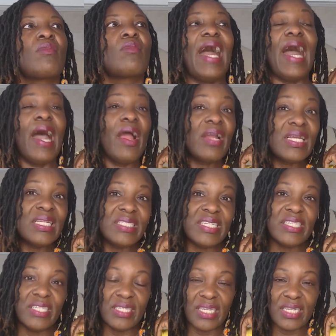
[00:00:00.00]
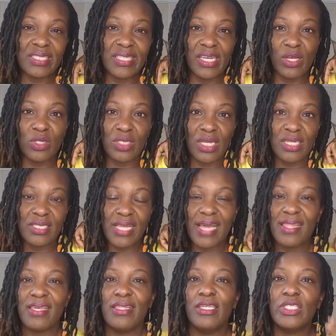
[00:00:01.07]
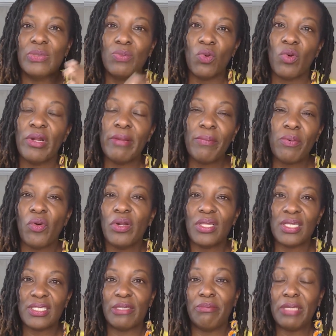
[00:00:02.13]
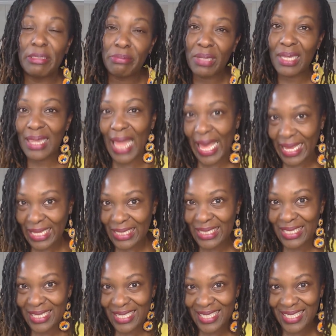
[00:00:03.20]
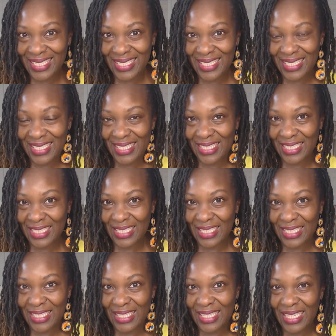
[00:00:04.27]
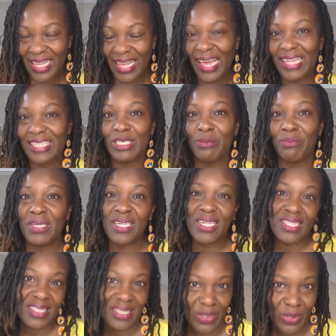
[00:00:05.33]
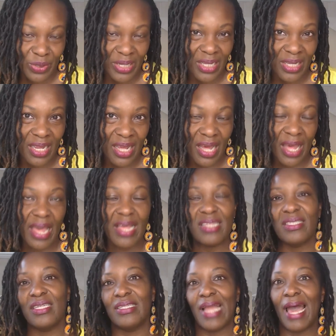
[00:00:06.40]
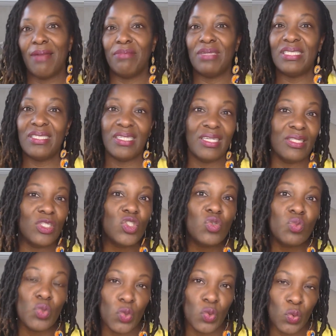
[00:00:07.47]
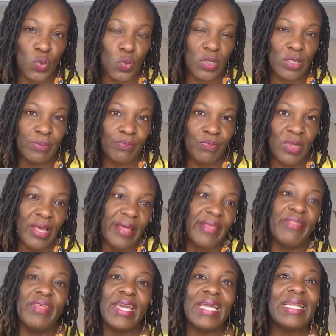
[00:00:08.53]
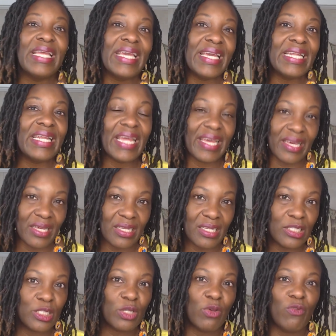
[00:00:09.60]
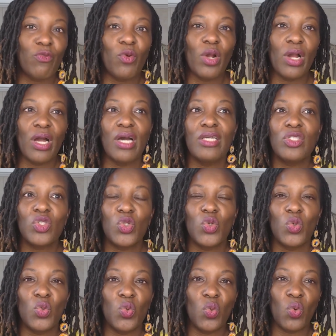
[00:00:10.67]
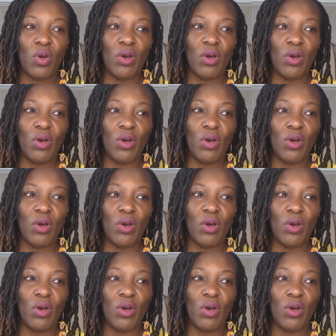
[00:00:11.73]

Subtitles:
Our conditioning tells us that it is more important to be polite and to be considerate and to not be seen as rude than it is for us to